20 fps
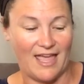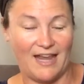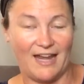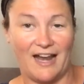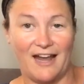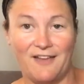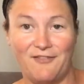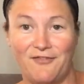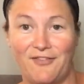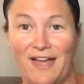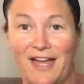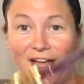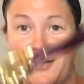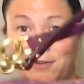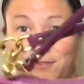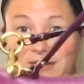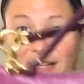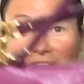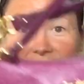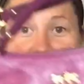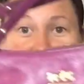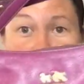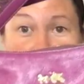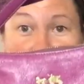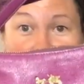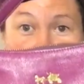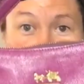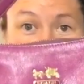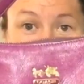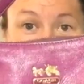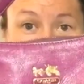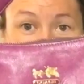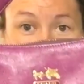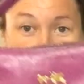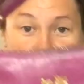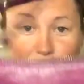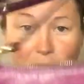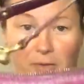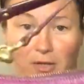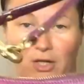and I found a
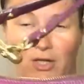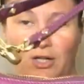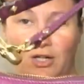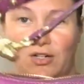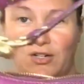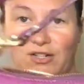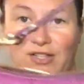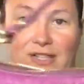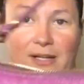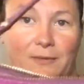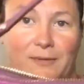coach purse.